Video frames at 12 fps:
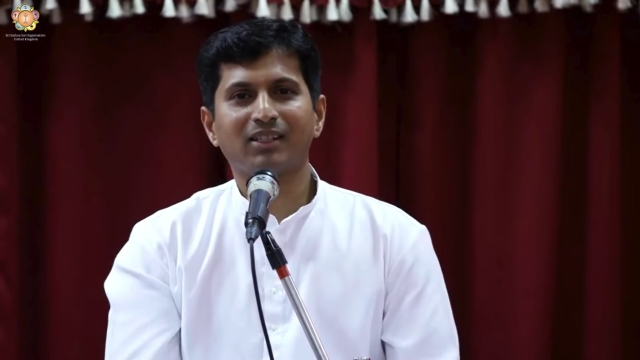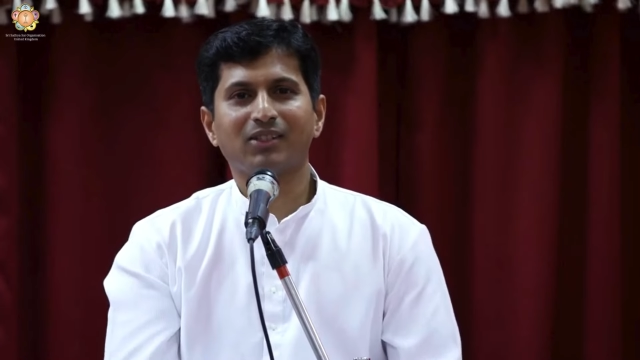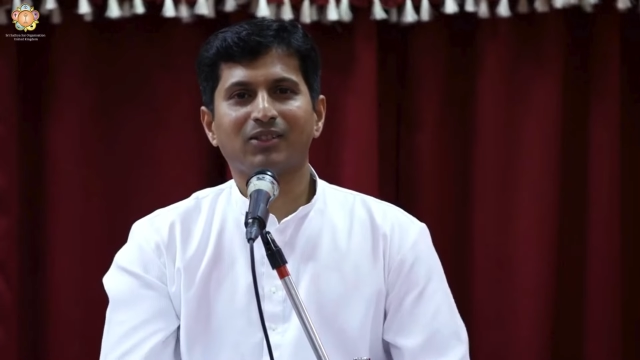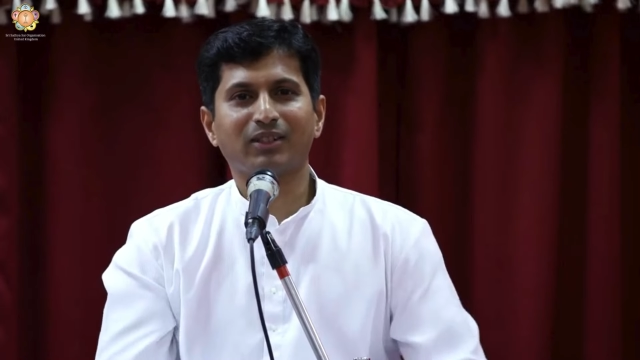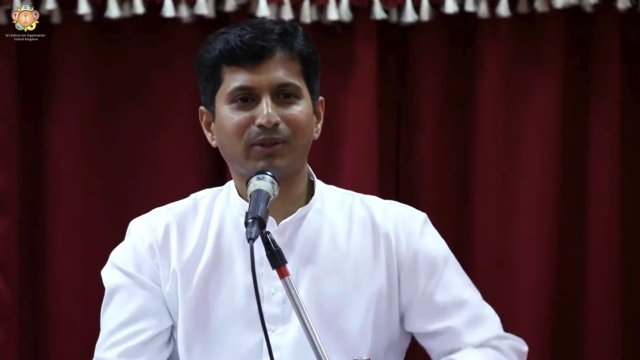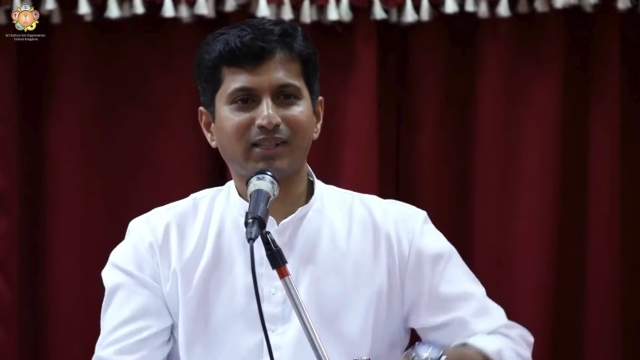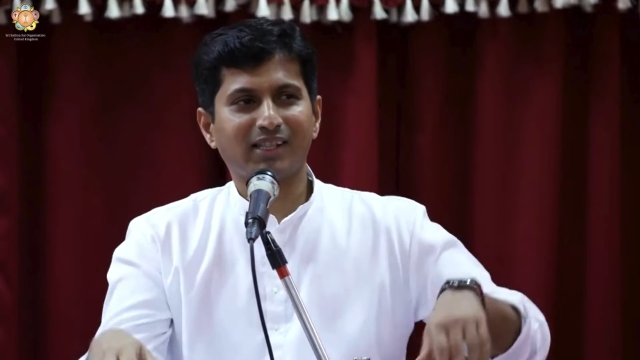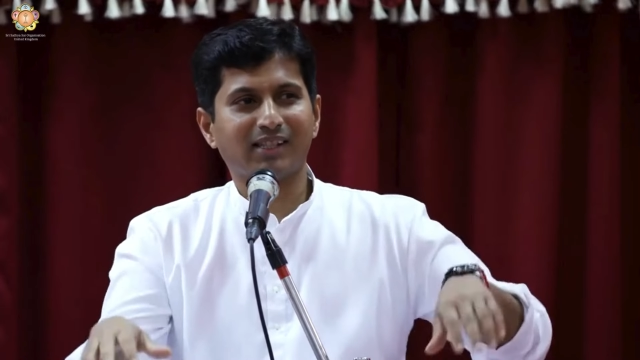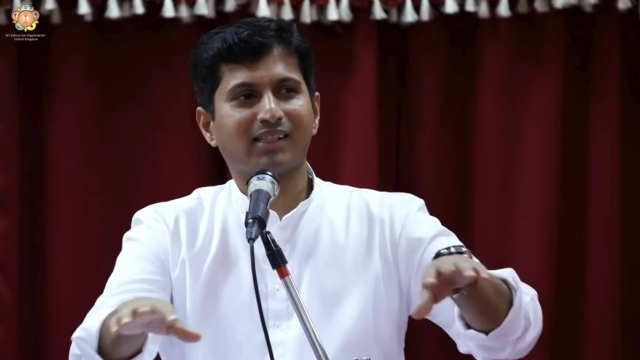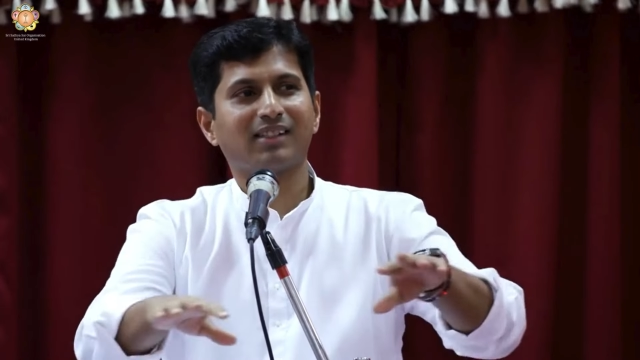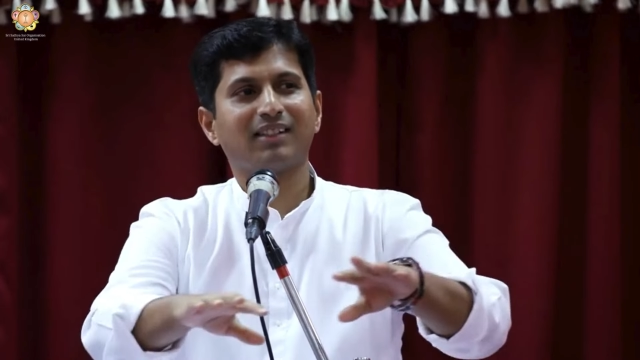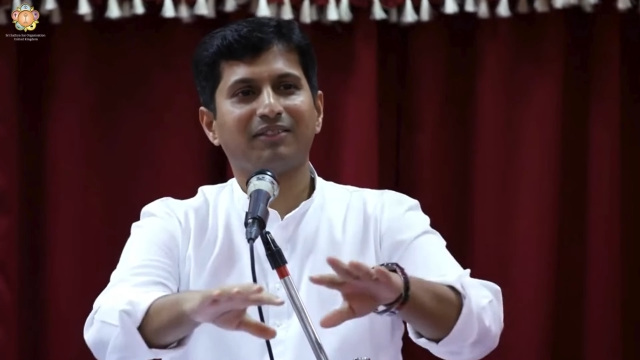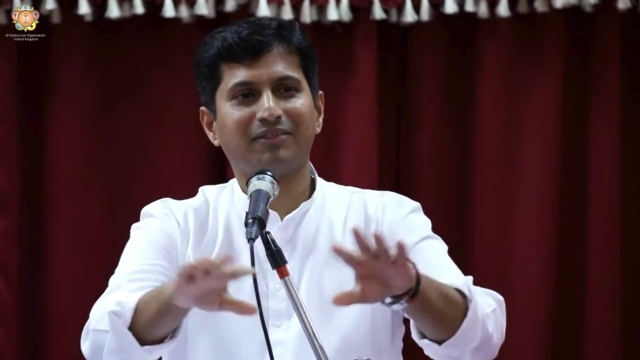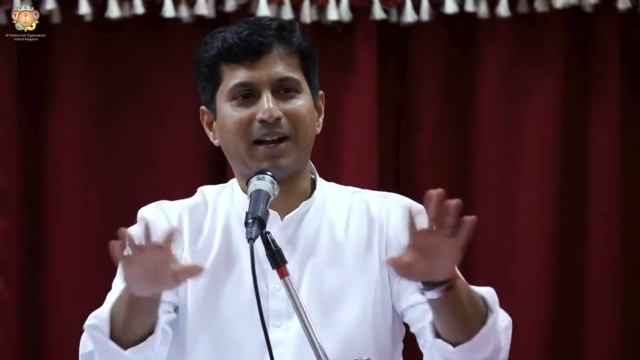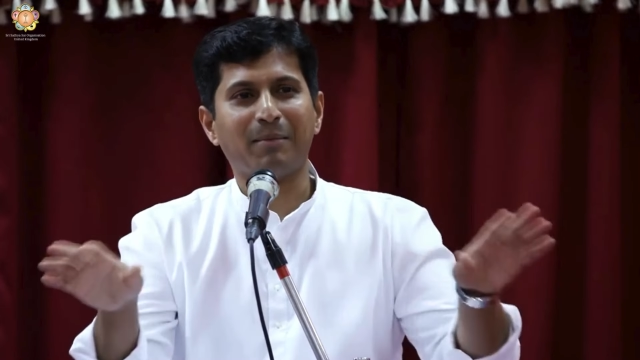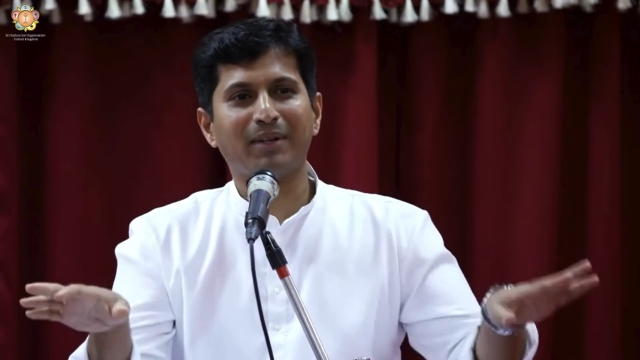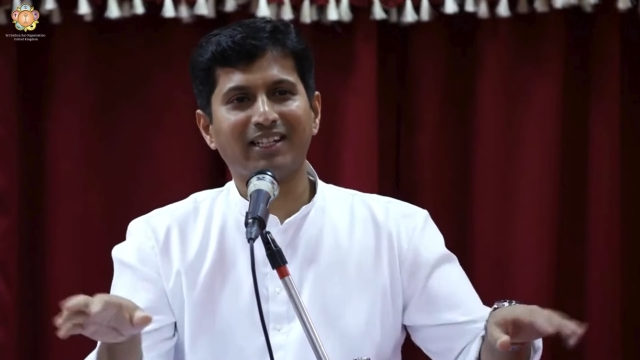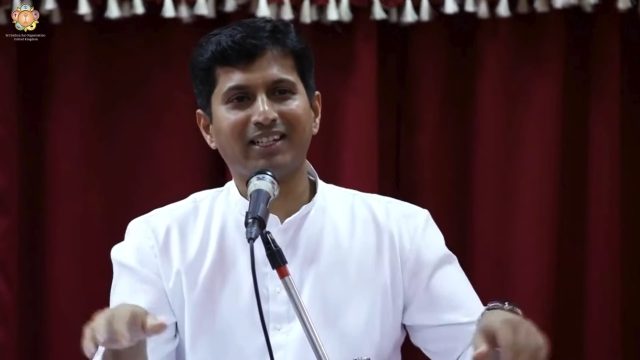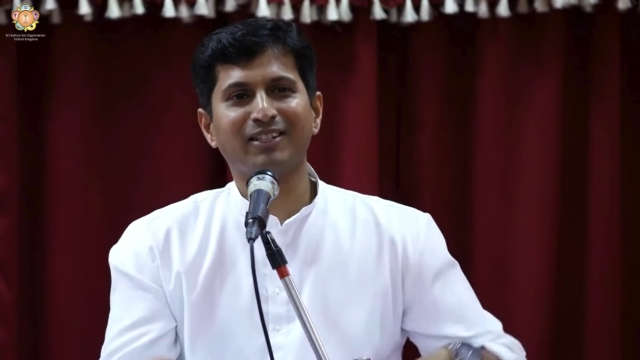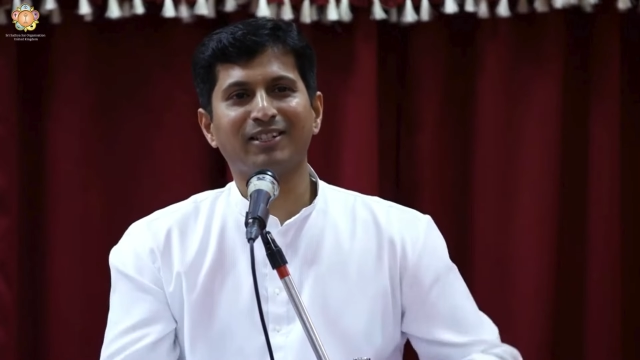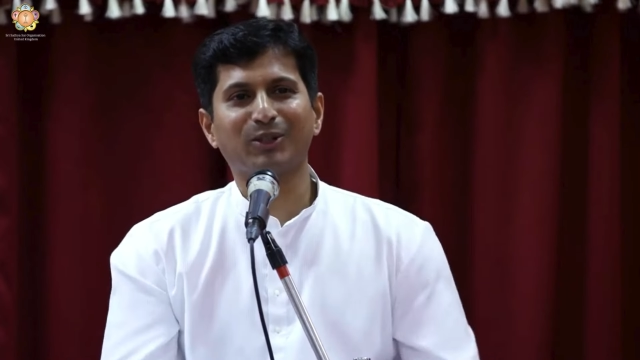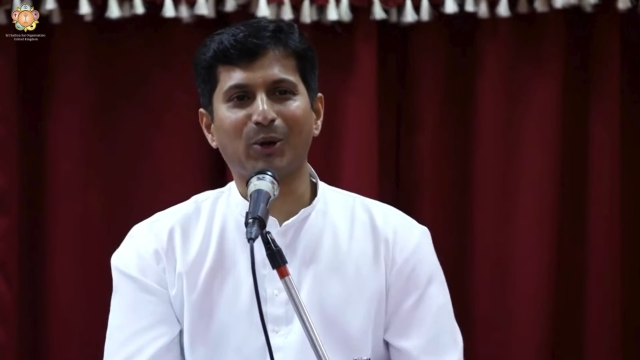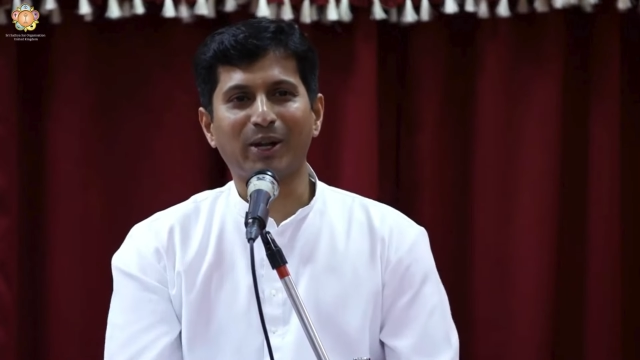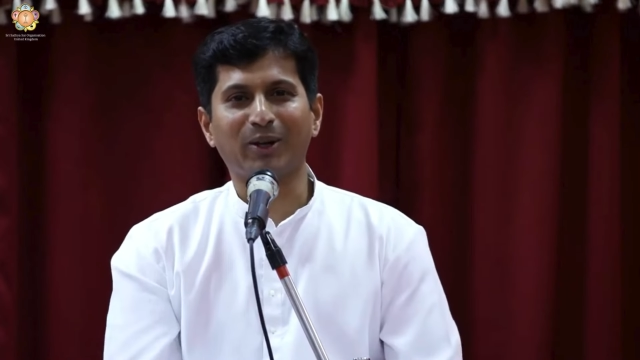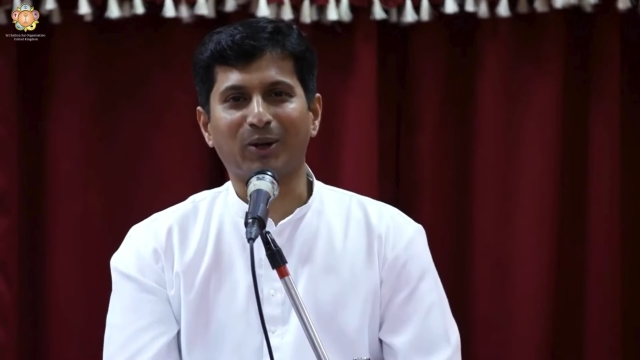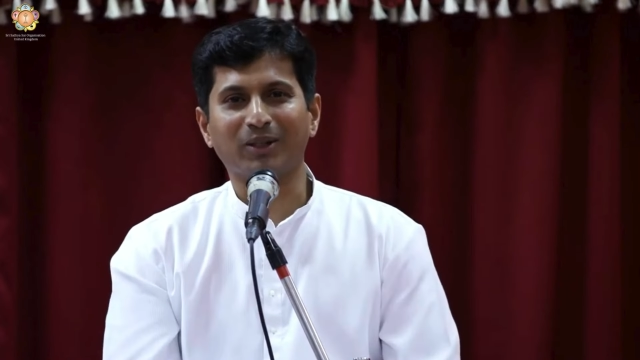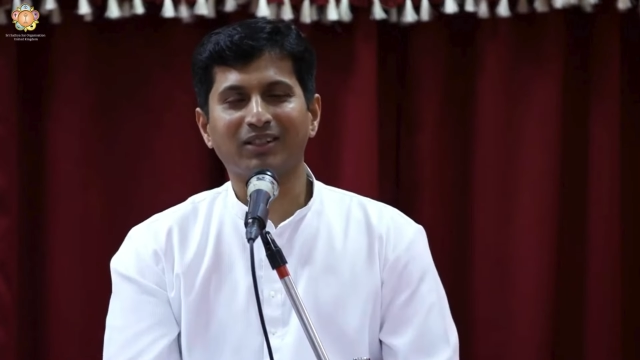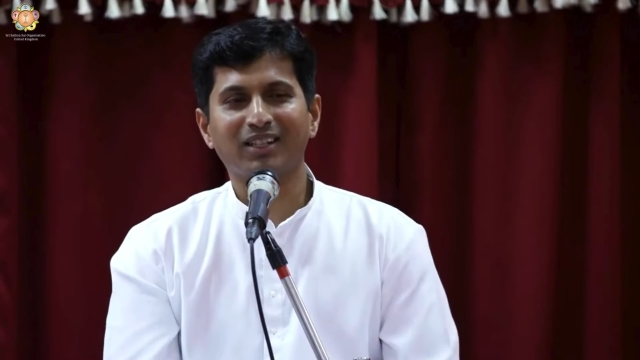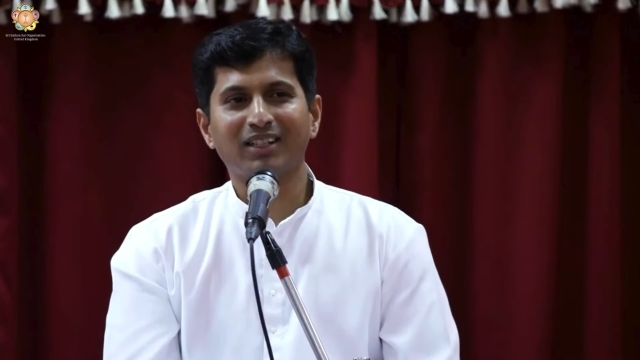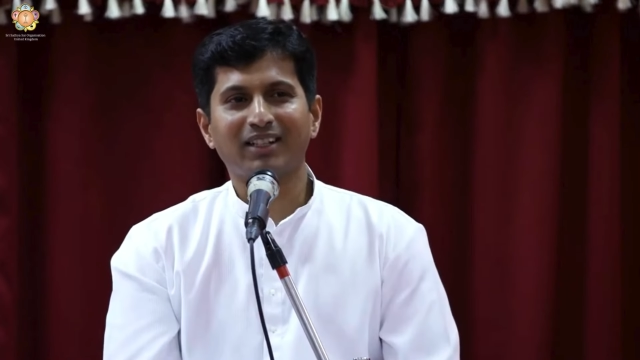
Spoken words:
So there was this family dinner going on